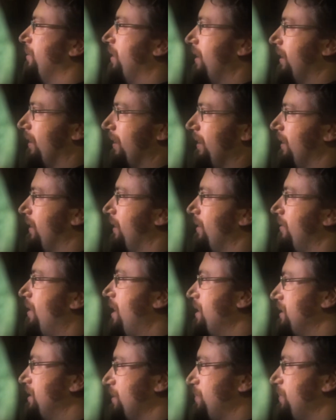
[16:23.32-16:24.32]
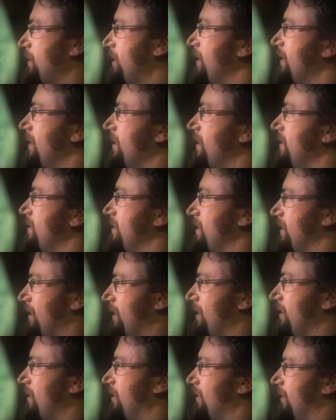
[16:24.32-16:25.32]
like getting the recipes and the
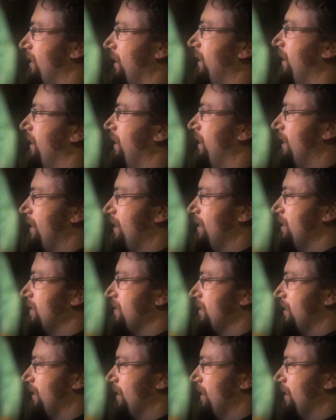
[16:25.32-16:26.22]
ingredients and